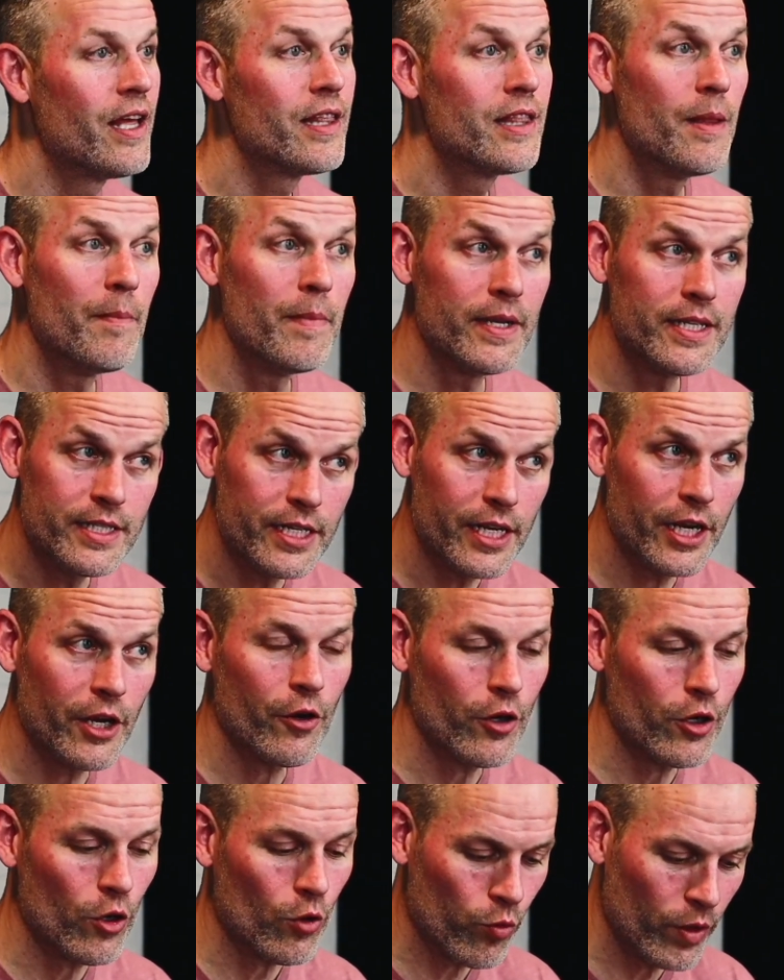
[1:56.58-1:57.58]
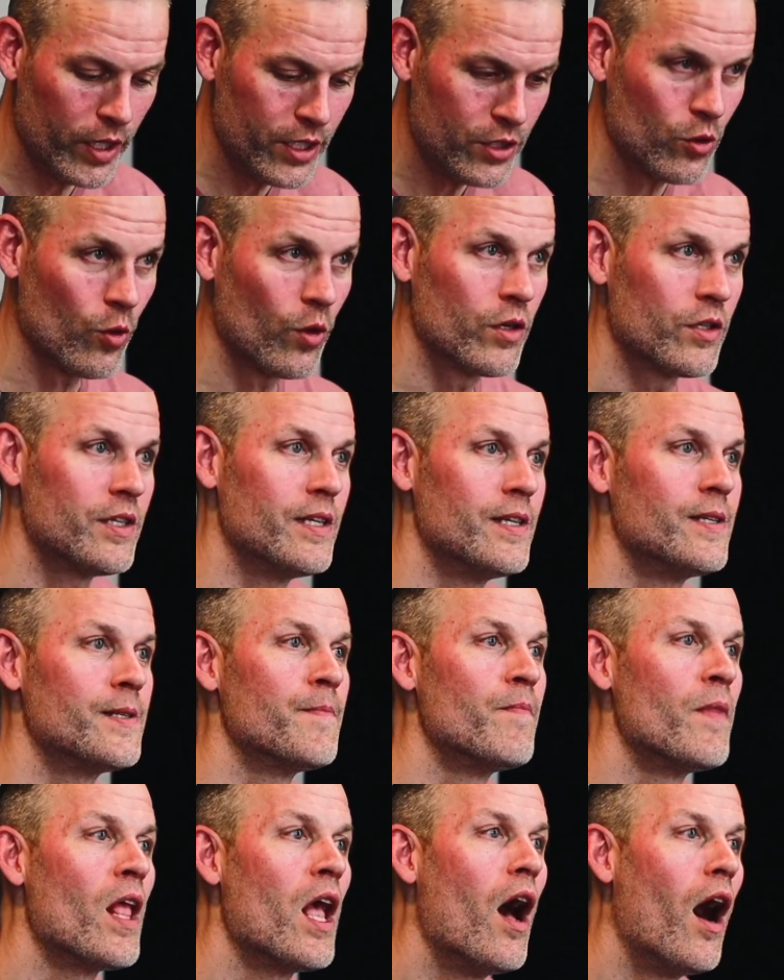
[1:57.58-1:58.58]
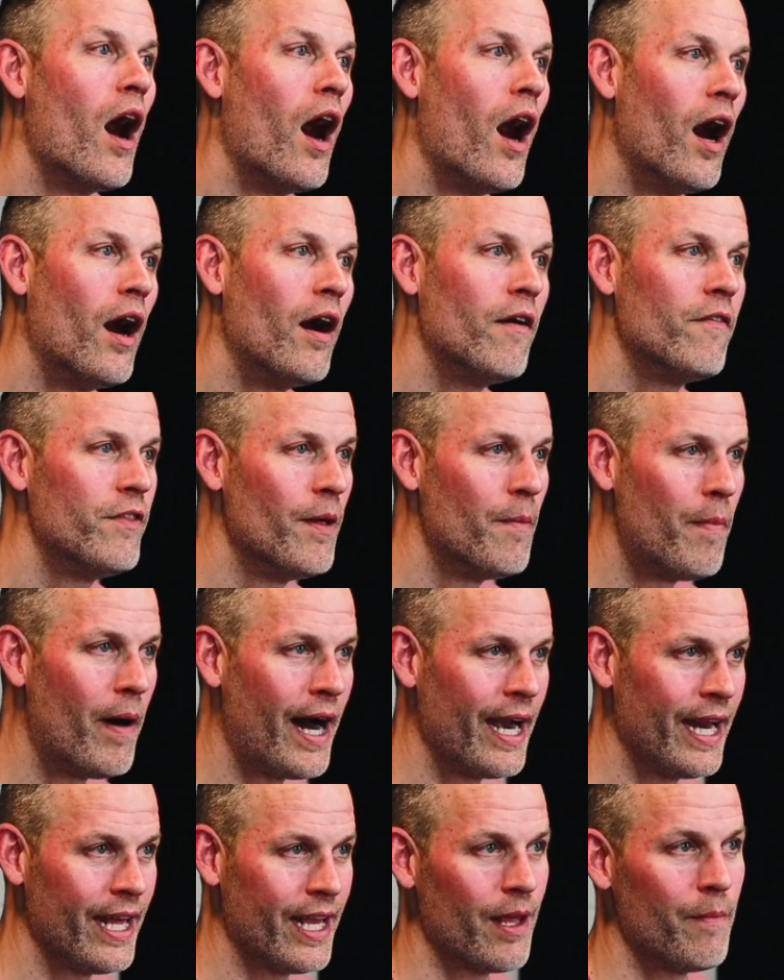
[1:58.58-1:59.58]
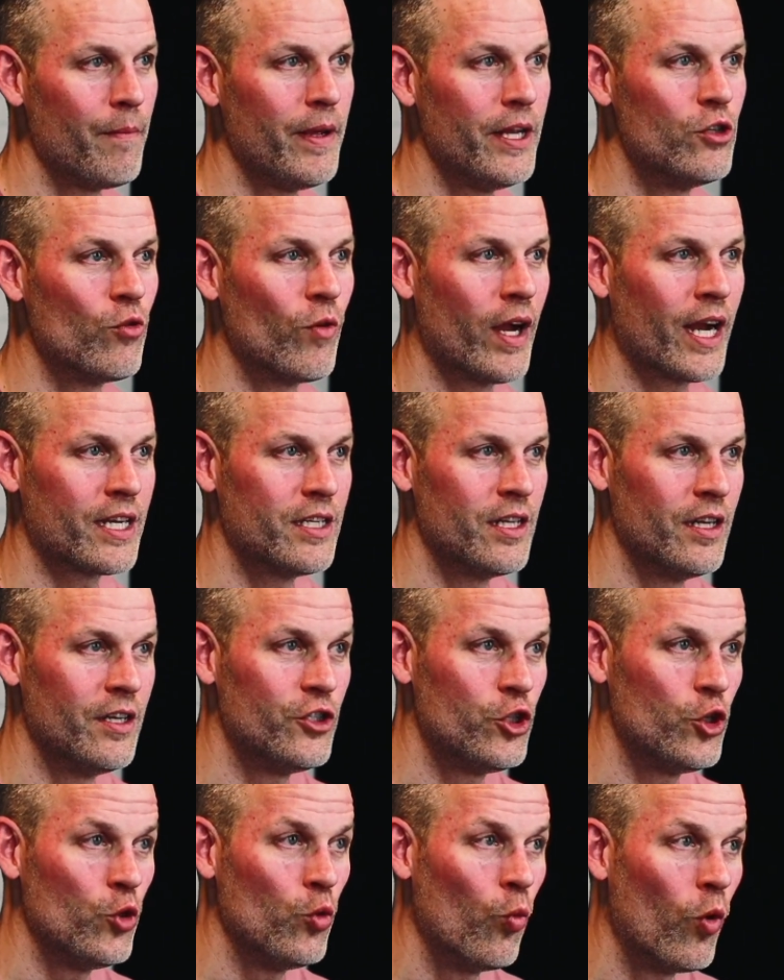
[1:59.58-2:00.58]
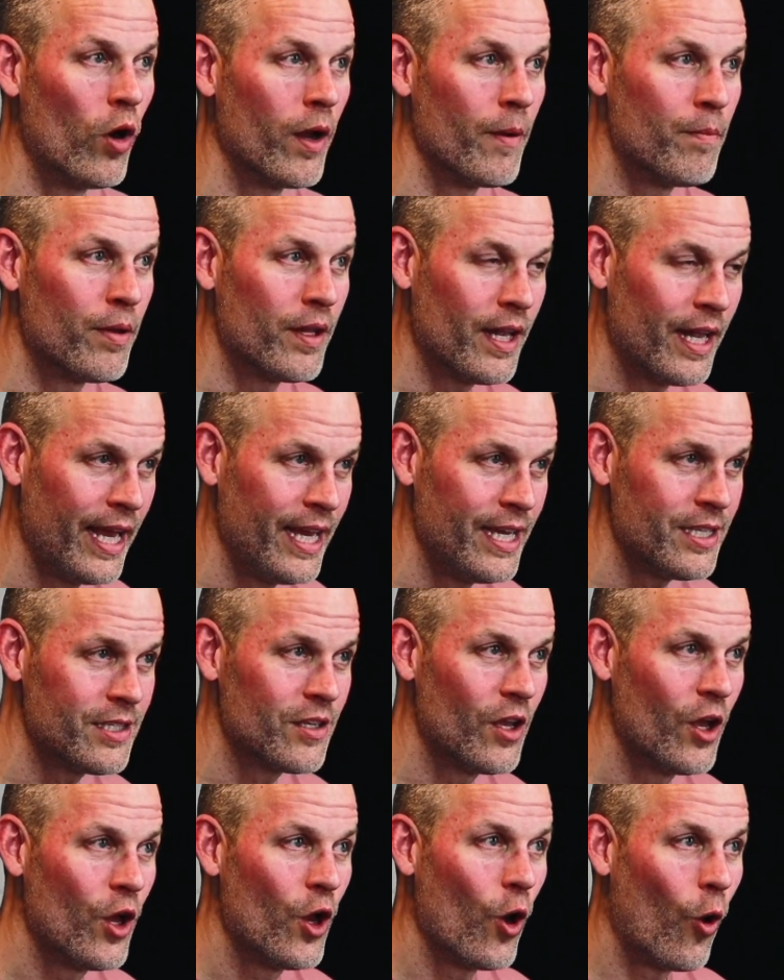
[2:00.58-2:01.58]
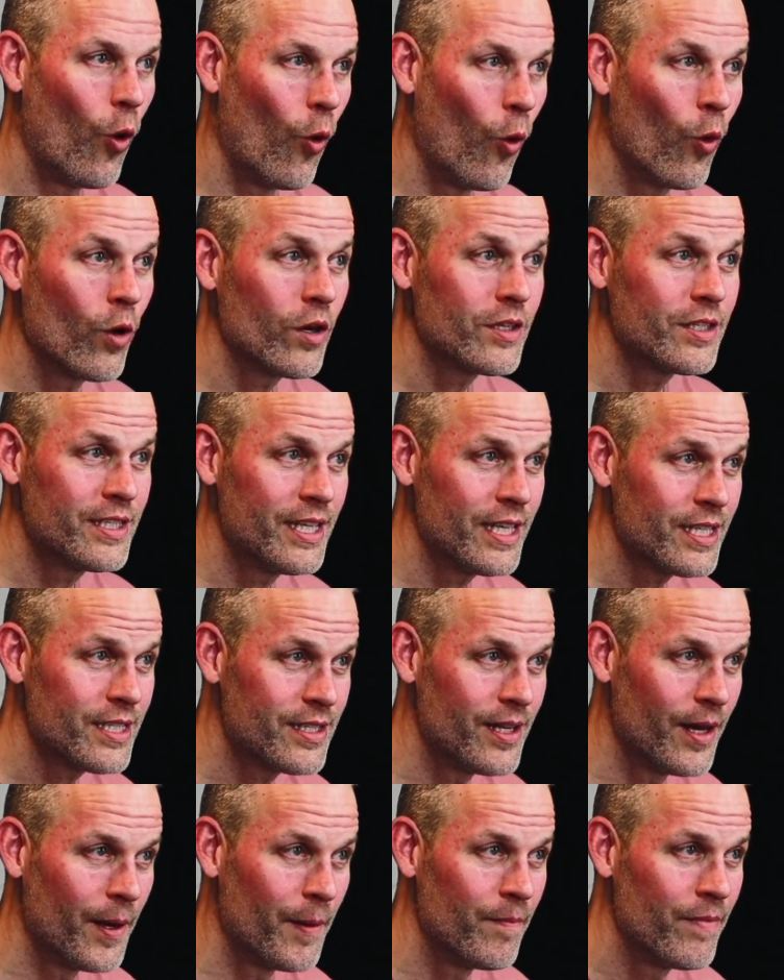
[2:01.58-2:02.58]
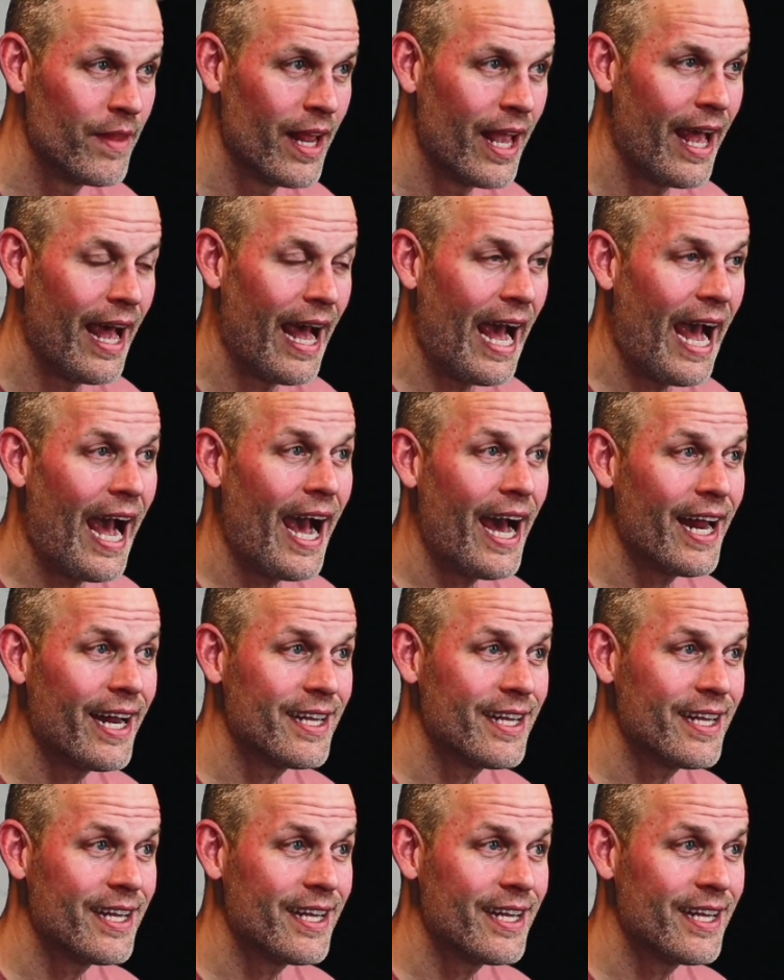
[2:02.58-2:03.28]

the material resources of the body can be directed to one place or system at